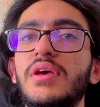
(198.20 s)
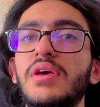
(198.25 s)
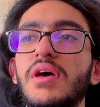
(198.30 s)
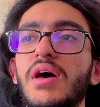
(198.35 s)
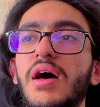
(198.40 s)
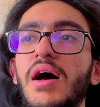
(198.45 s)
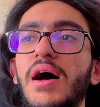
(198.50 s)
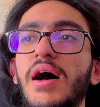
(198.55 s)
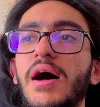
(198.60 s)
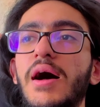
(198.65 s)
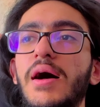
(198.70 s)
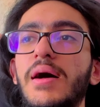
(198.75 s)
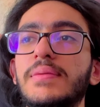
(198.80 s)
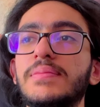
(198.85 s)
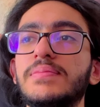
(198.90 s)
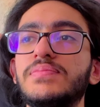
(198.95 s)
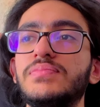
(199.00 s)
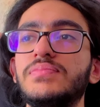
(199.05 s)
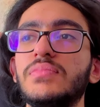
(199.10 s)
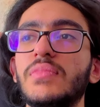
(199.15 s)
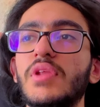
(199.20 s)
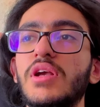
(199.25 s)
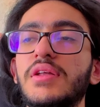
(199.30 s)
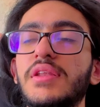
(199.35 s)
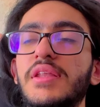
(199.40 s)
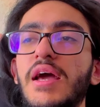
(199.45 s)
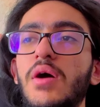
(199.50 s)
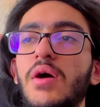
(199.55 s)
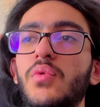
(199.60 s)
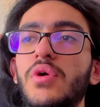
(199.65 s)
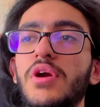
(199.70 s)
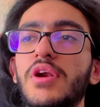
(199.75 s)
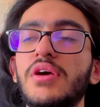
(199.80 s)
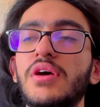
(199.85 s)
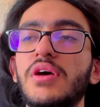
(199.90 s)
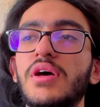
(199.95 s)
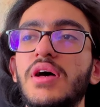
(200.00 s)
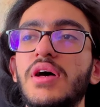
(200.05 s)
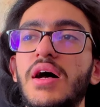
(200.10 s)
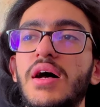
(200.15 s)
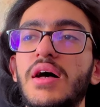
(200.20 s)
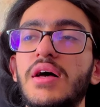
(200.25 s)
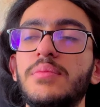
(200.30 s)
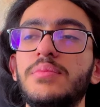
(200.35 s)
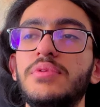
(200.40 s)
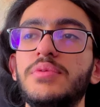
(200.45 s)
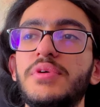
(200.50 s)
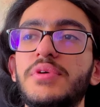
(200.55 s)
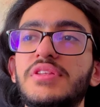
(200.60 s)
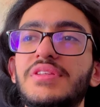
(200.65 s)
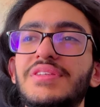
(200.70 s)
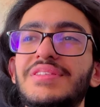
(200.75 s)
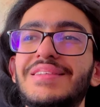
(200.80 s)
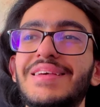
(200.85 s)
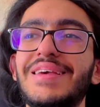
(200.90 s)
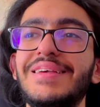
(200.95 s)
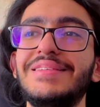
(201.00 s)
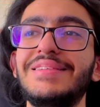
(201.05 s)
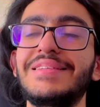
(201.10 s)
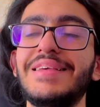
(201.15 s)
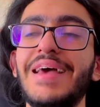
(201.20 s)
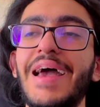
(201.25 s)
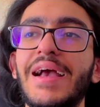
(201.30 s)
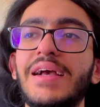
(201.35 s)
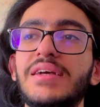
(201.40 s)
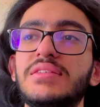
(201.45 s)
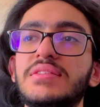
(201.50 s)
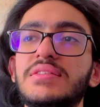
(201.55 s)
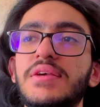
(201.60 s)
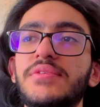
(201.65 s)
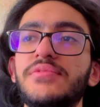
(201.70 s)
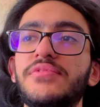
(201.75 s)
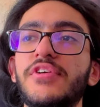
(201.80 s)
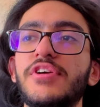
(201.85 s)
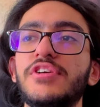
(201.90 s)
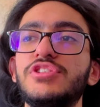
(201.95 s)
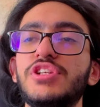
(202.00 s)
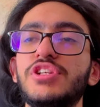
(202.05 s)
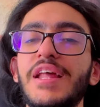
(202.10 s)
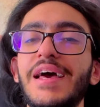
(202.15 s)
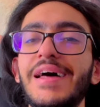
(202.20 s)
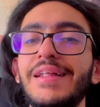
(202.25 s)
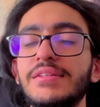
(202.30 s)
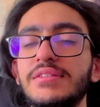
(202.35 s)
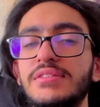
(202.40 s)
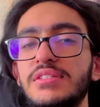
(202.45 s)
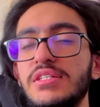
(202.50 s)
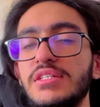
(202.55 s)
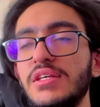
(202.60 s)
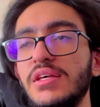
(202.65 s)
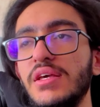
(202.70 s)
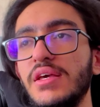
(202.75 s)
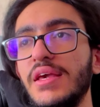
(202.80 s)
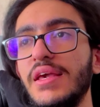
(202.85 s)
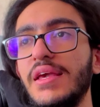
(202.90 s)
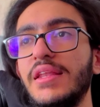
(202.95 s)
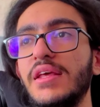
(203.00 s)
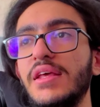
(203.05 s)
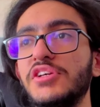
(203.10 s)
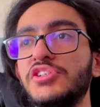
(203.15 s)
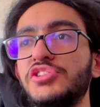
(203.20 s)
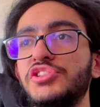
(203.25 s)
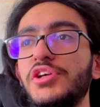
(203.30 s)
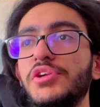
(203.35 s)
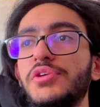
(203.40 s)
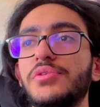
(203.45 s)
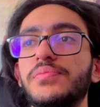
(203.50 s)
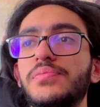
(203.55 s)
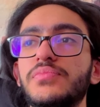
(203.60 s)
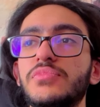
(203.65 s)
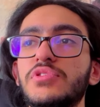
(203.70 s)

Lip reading: Now we're gonna implement this exact same functionality in a shader.